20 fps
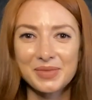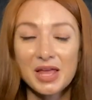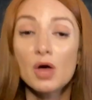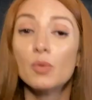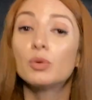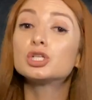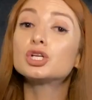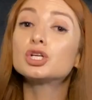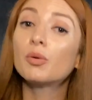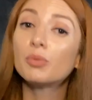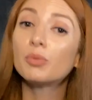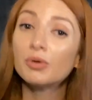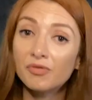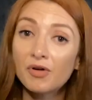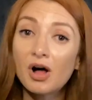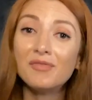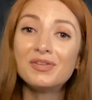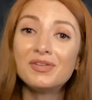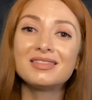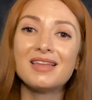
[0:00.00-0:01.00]
which are
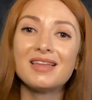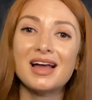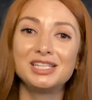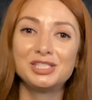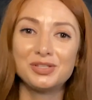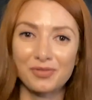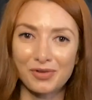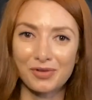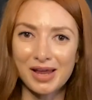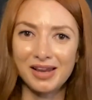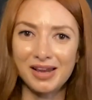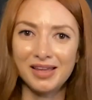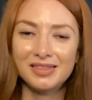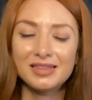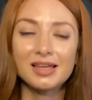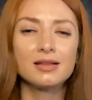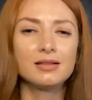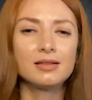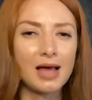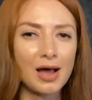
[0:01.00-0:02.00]
revolving lines of credit that
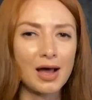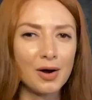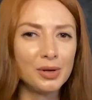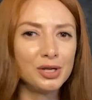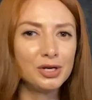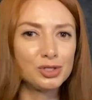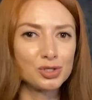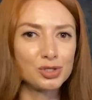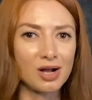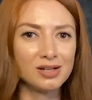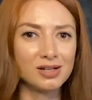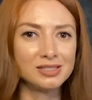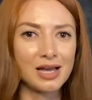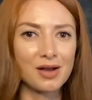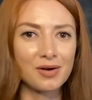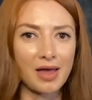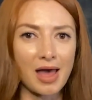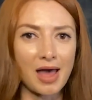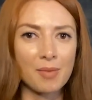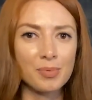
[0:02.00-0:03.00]
allow you to draw down
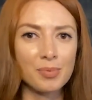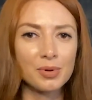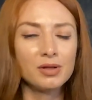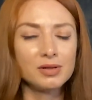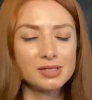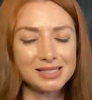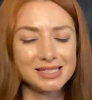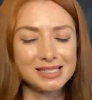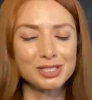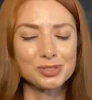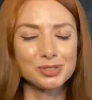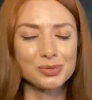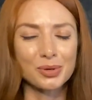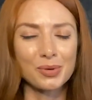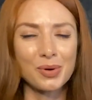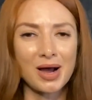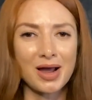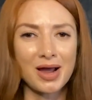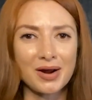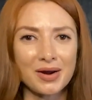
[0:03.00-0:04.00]
capital as needs
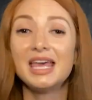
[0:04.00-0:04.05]
require.